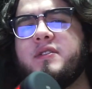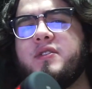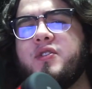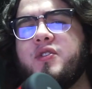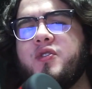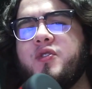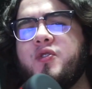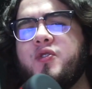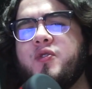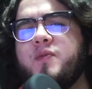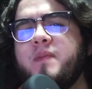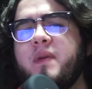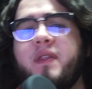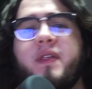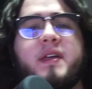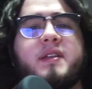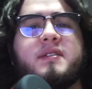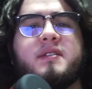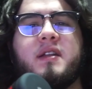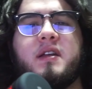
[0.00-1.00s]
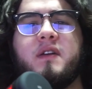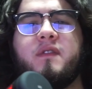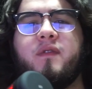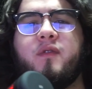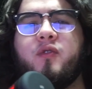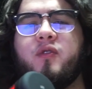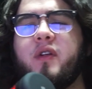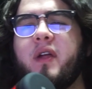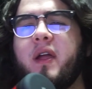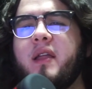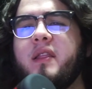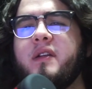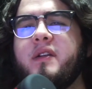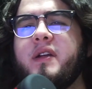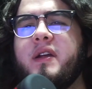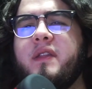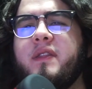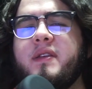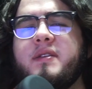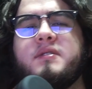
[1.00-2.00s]
to Bethesda for
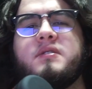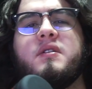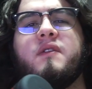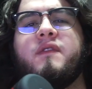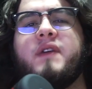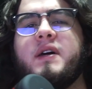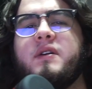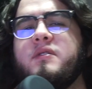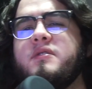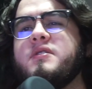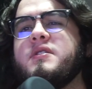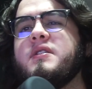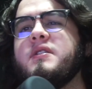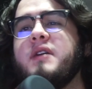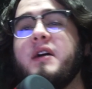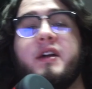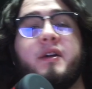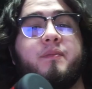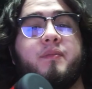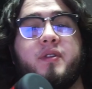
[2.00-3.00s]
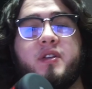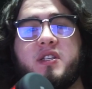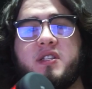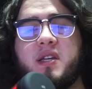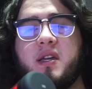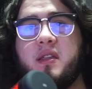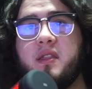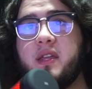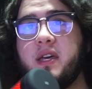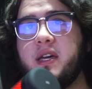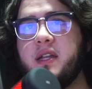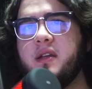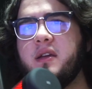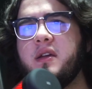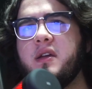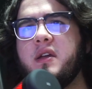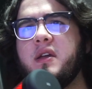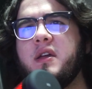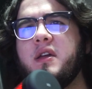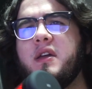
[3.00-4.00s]
clearing this stuff out. I appreciate that.
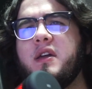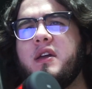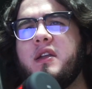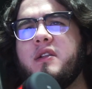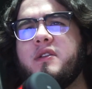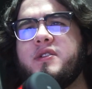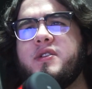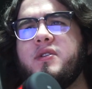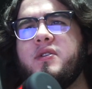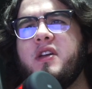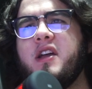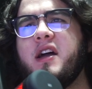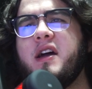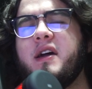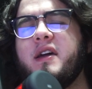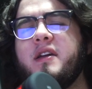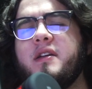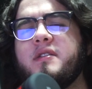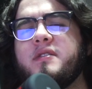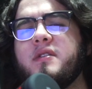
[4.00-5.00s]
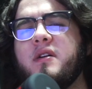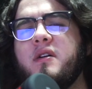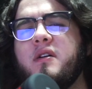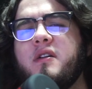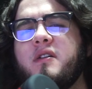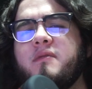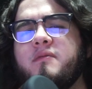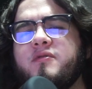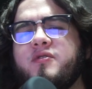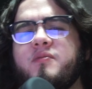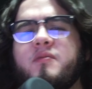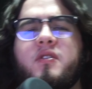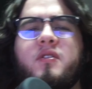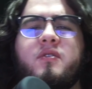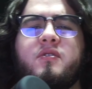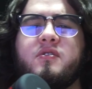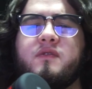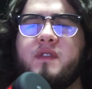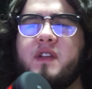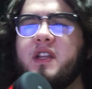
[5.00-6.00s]
And I'll see you guys on
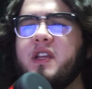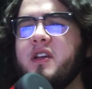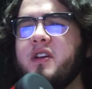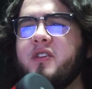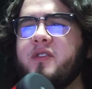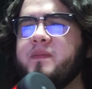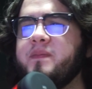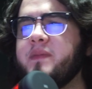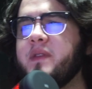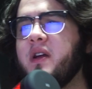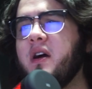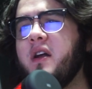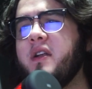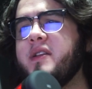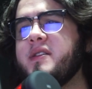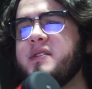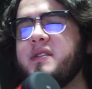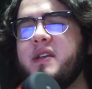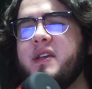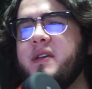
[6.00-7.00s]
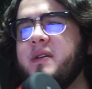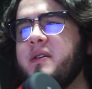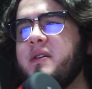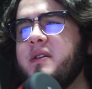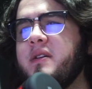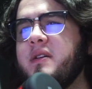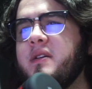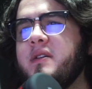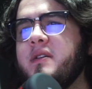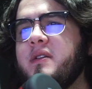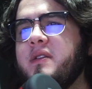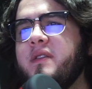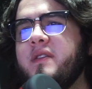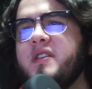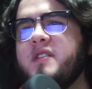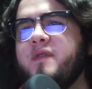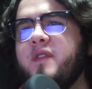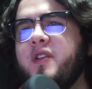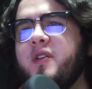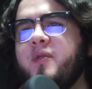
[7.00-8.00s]
tomorrow's video. Honestly,
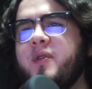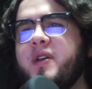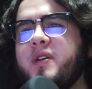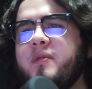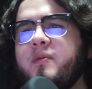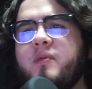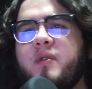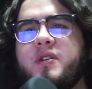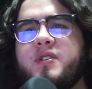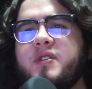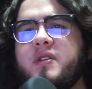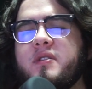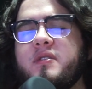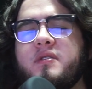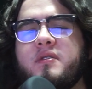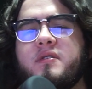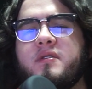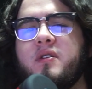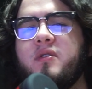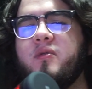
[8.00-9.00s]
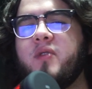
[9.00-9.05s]
this video was just so